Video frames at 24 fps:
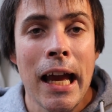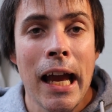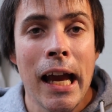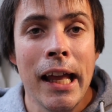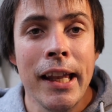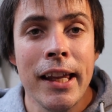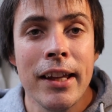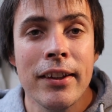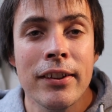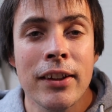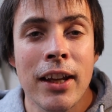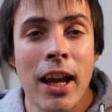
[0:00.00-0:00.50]
In
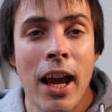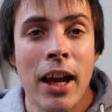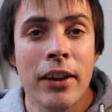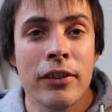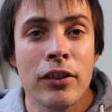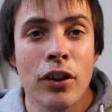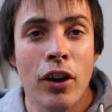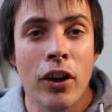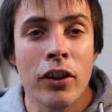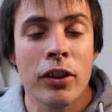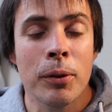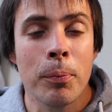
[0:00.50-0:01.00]
this case it
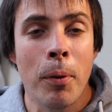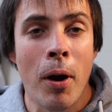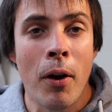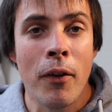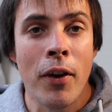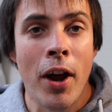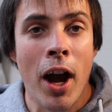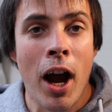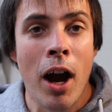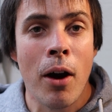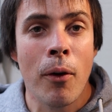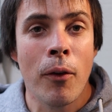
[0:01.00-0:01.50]
took us about
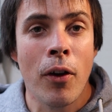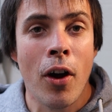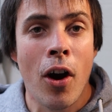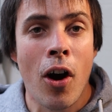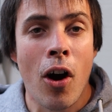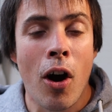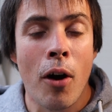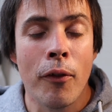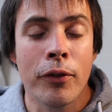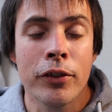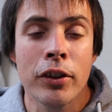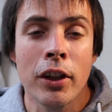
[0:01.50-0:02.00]
an hour and a
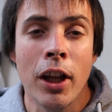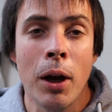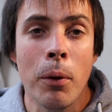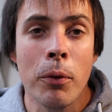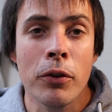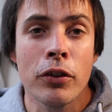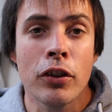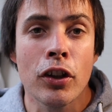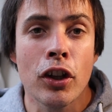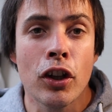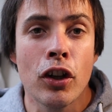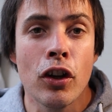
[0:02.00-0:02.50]
half, so that
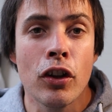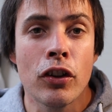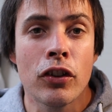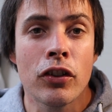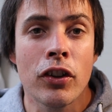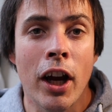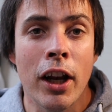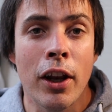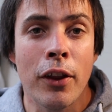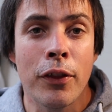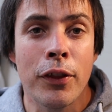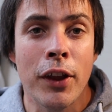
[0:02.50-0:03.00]
was the good
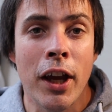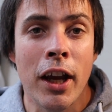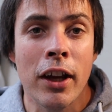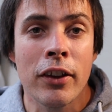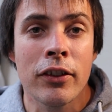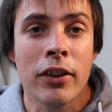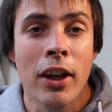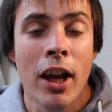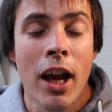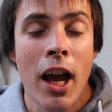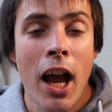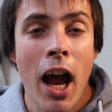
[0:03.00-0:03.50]
side of
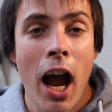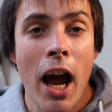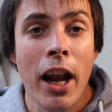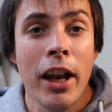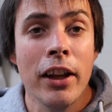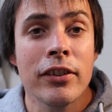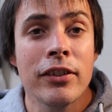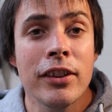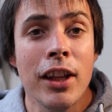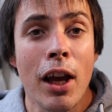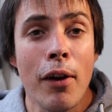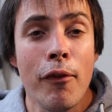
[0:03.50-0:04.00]
things, and
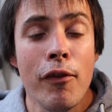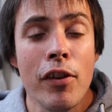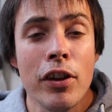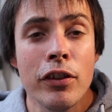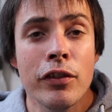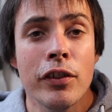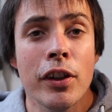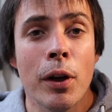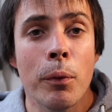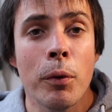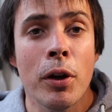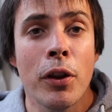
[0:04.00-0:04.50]
it's definitely
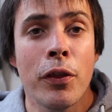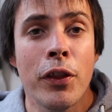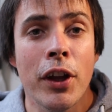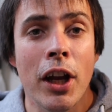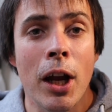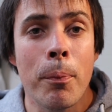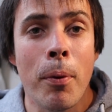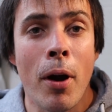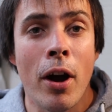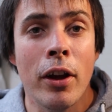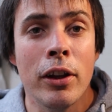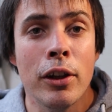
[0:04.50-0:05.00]
something that we'd think
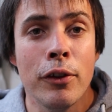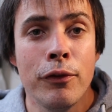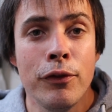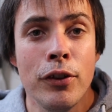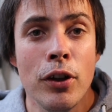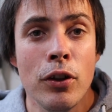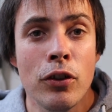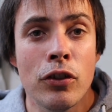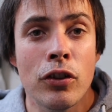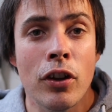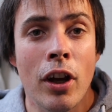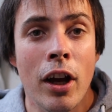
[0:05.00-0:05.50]
about in the
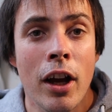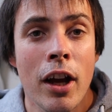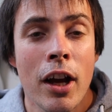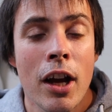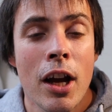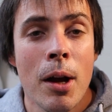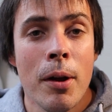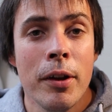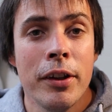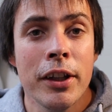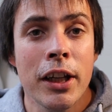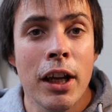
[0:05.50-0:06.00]
future
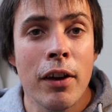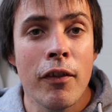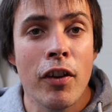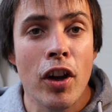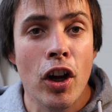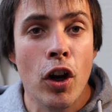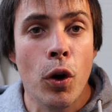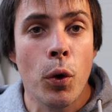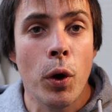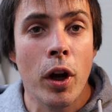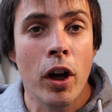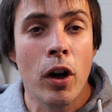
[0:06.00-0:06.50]
to give it a
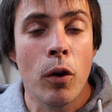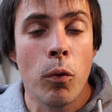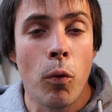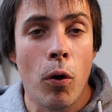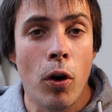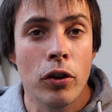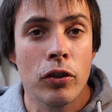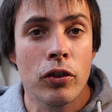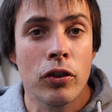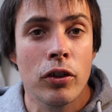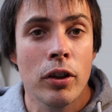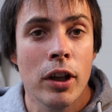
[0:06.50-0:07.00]
quick
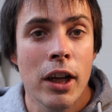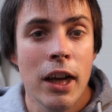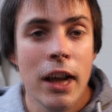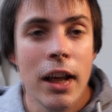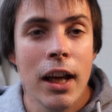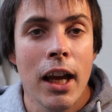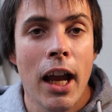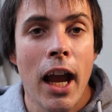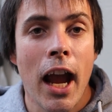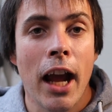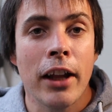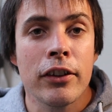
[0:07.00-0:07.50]
wash.
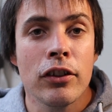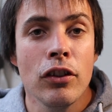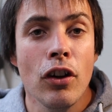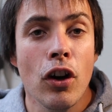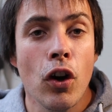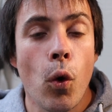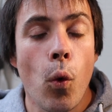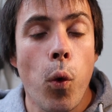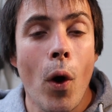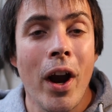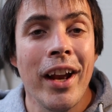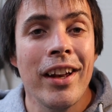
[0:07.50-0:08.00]
It's not
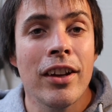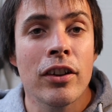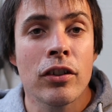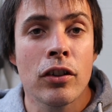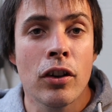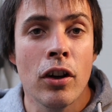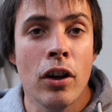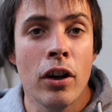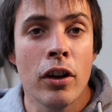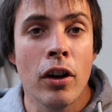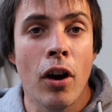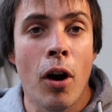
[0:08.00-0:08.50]
quite as
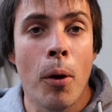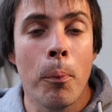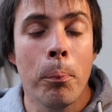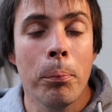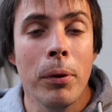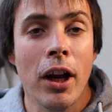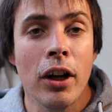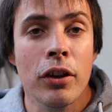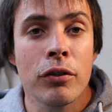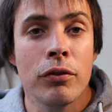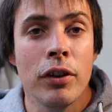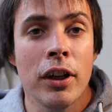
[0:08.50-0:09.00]
good on
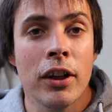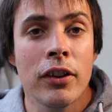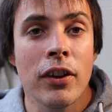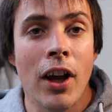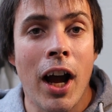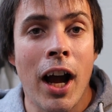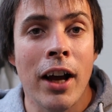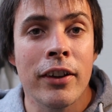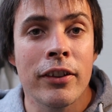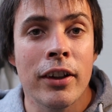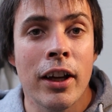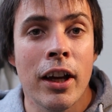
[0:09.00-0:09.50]
black streaks
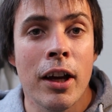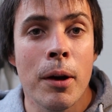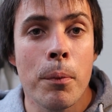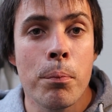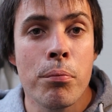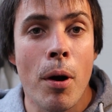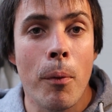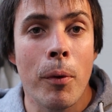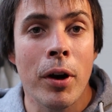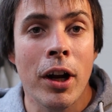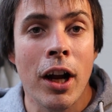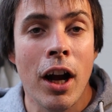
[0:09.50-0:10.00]
as a
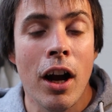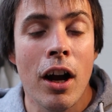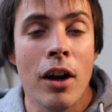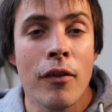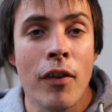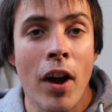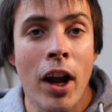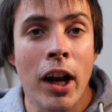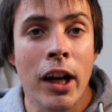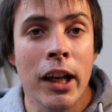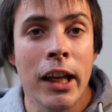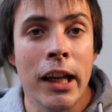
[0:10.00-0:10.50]
proper
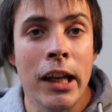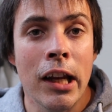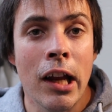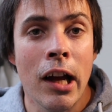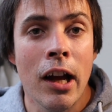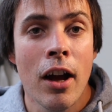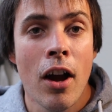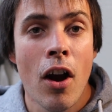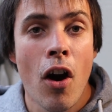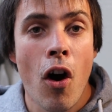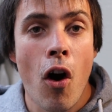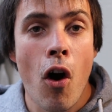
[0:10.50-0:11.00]
caravan cleaner
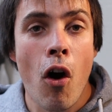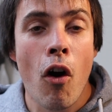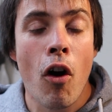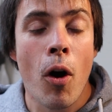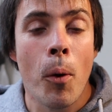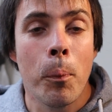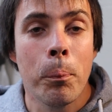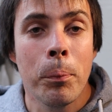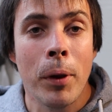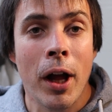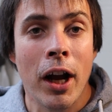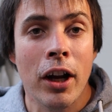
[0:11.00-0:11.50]
or a
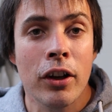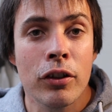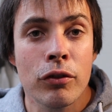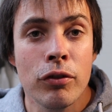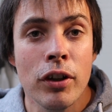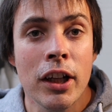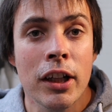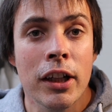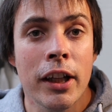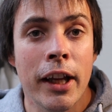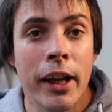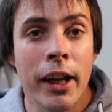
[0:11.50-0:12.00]
black
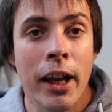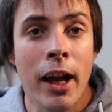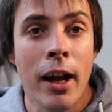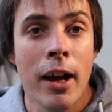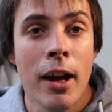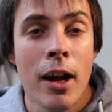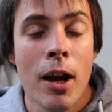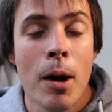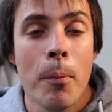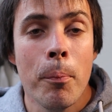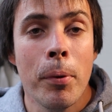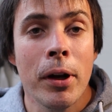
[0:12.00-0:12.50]
streak cleaner,
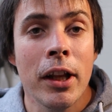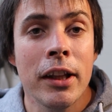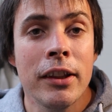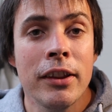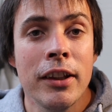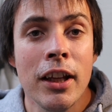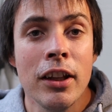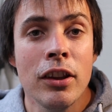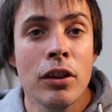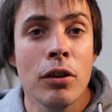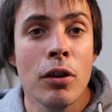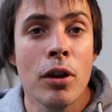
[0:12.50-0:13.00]
but it
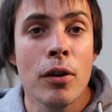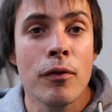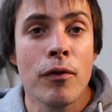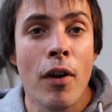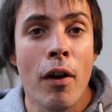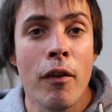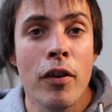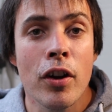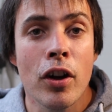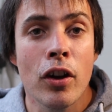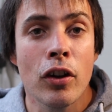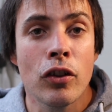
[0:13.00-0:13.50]
did do a
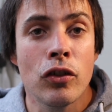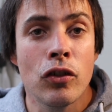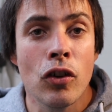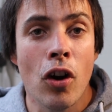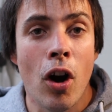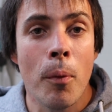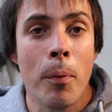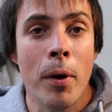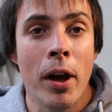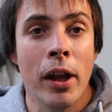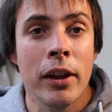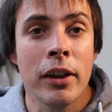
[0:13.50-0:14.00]
very good
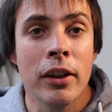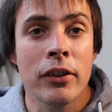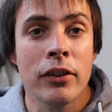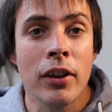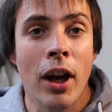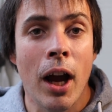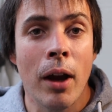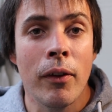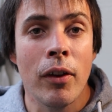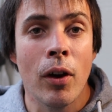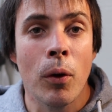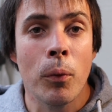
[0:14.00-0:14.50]
job in the
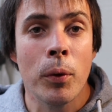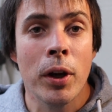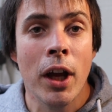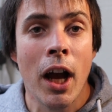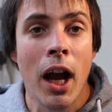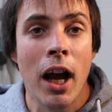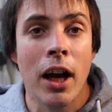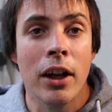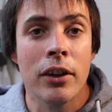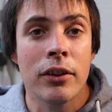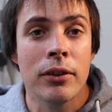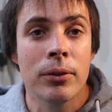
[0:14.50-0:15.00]
time that we
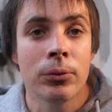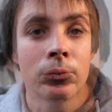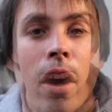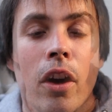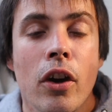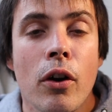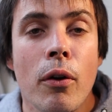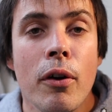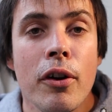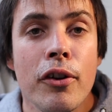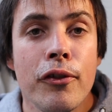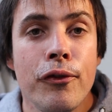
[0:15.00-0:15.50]
had.
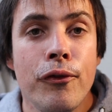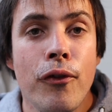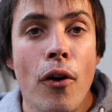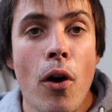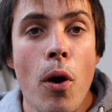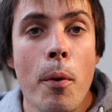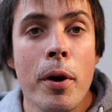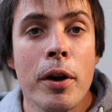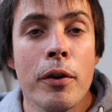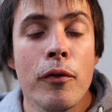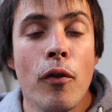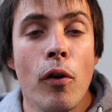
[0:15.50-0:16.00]
Going
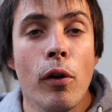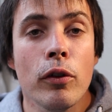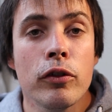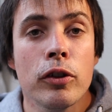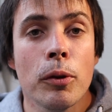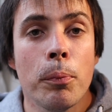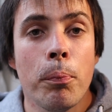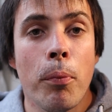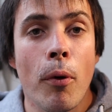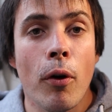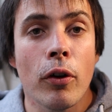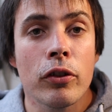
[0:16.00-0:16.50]
forward, we've also
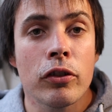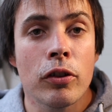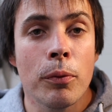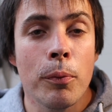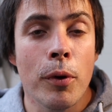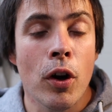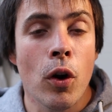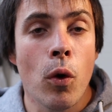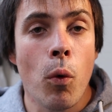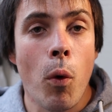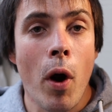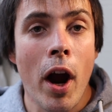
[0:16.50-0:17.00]
bought some
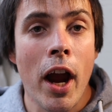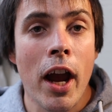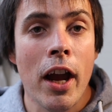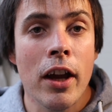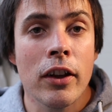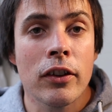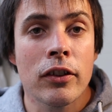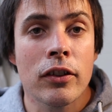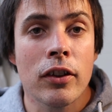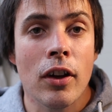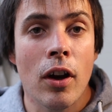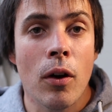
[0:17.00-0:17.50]

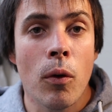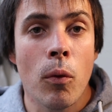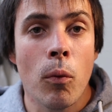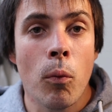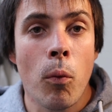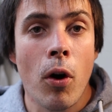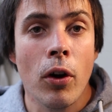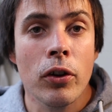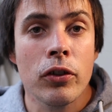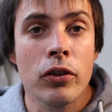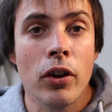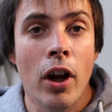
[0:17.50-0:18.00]
Maguire's
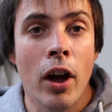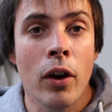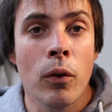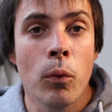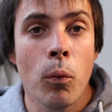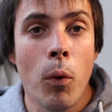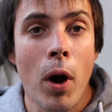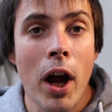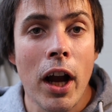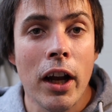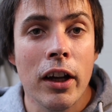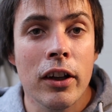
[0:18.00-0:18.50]
wash and
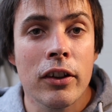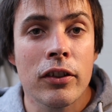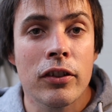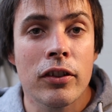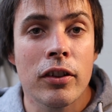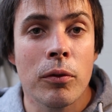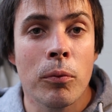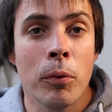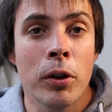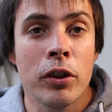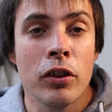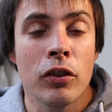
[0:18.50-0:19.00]

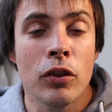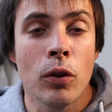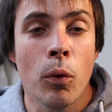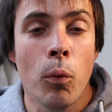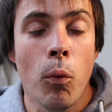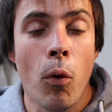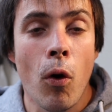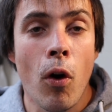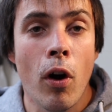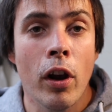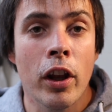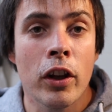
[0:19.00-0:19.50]
wax, which is a
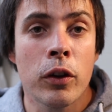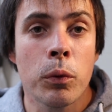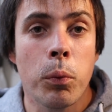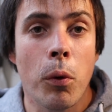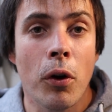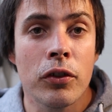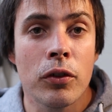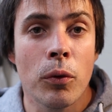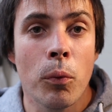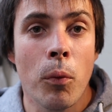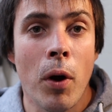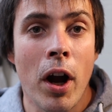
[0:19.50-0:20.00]
waterless
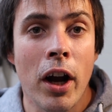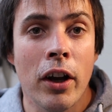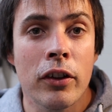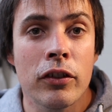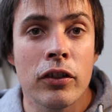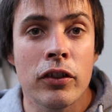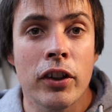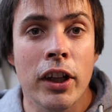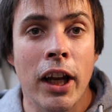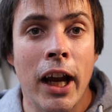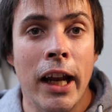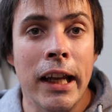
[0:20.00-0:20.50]
wash and wax
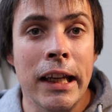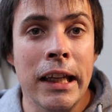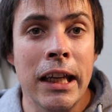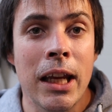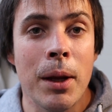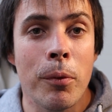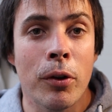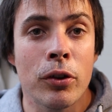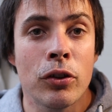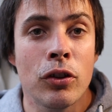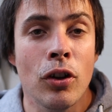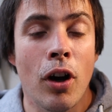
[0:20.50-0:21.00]
just to kind of
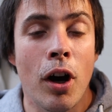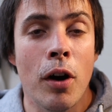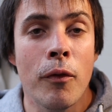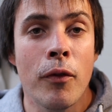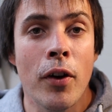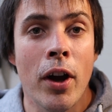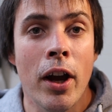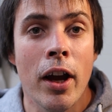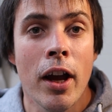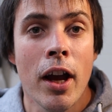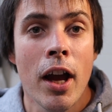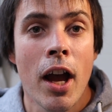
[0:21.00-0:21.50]
keep on top of
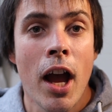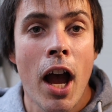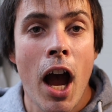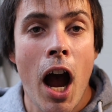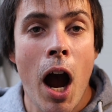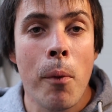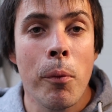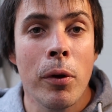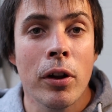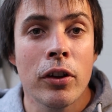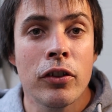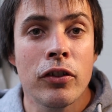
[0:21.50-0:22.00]
it,
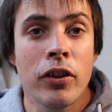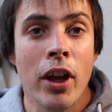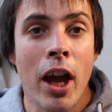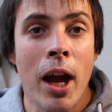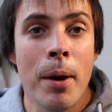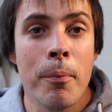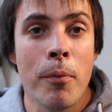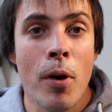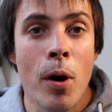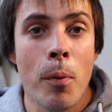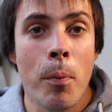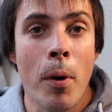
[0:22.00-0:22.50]
and we'll share
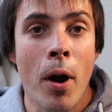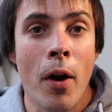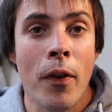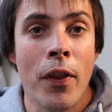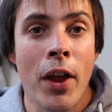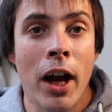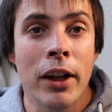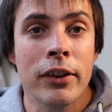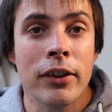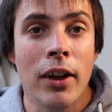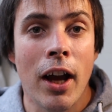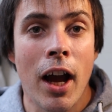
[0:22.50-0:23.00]
more about
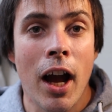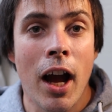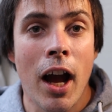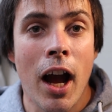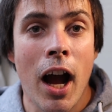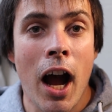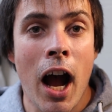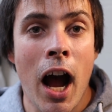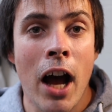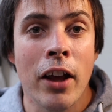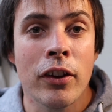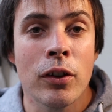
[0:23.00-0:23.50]
that
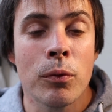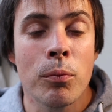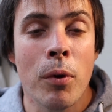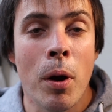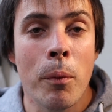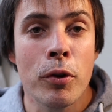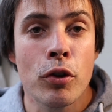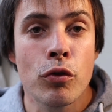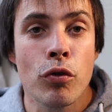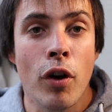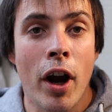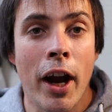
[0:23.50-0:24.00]
as and when
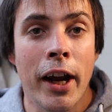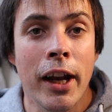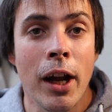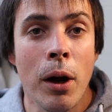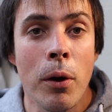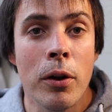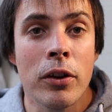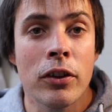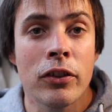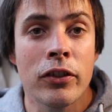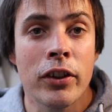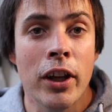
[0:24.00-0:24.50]
we try it
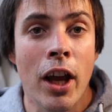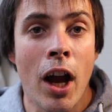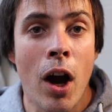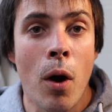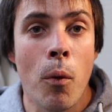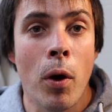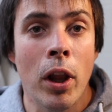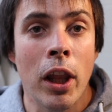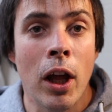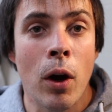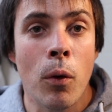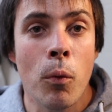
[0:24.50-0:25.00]
out and see how
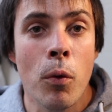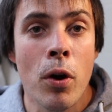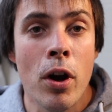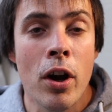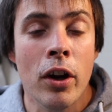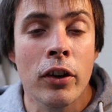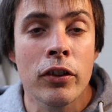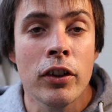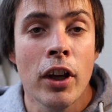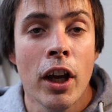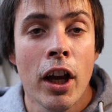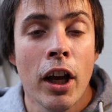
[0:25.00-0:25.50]
well that
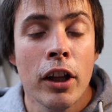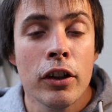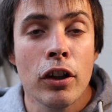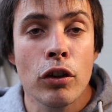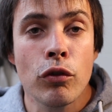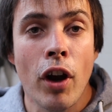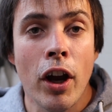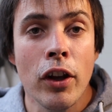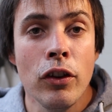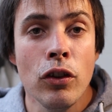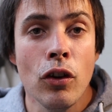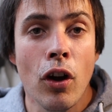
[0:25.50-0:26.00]
works, to
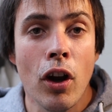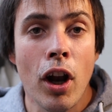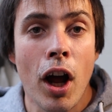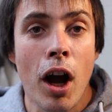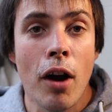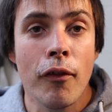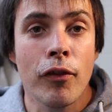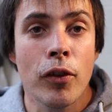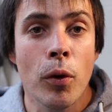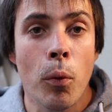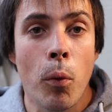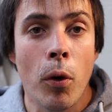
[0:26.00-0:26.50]
try and not
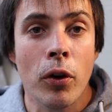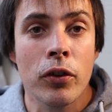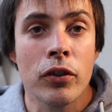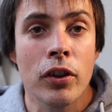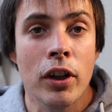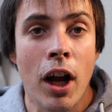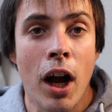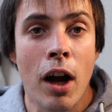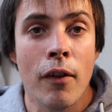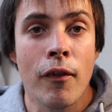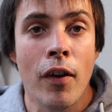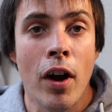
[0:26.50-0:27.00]
have to wash the
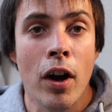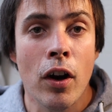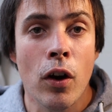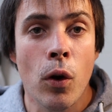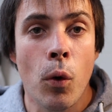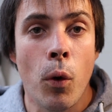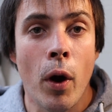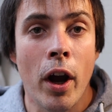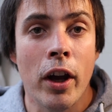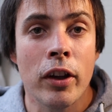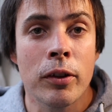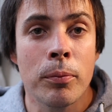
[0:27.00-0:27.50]
caravan
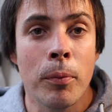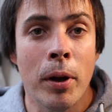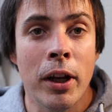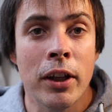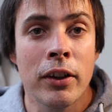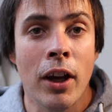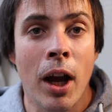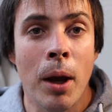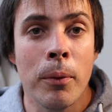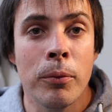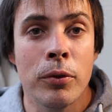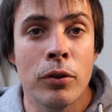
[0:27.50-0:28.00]
quite as many
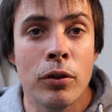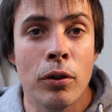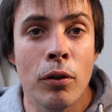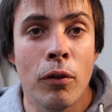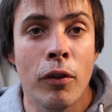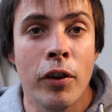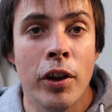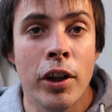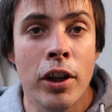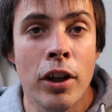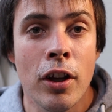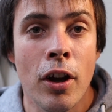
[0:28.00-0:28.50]
times
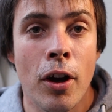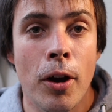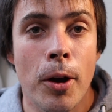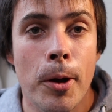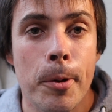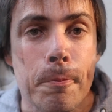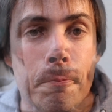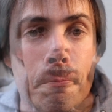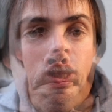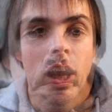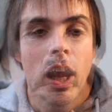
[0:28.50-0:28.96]
during the year.